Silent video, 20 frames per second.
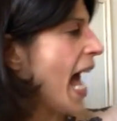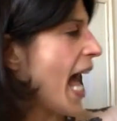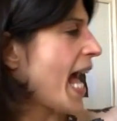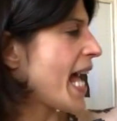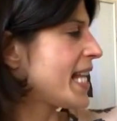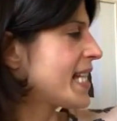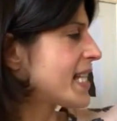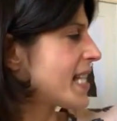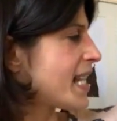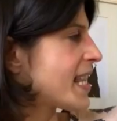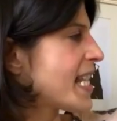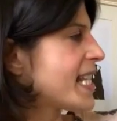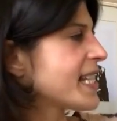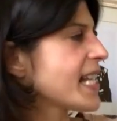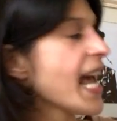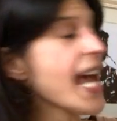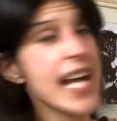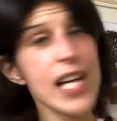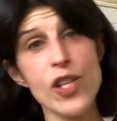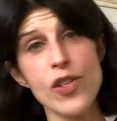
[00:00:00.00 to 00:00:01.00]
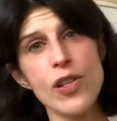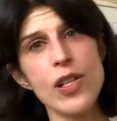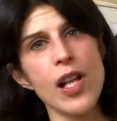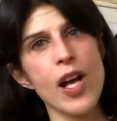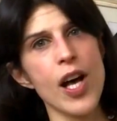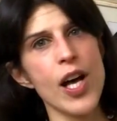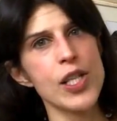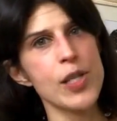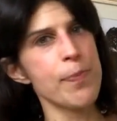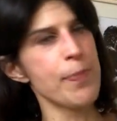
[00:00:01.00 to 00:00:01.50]
and this extra
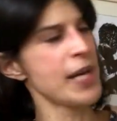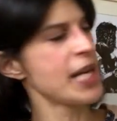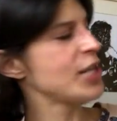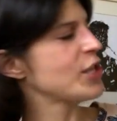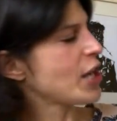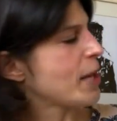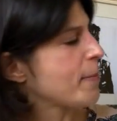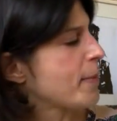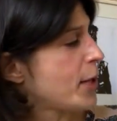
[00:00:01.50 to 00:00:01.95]
large PJ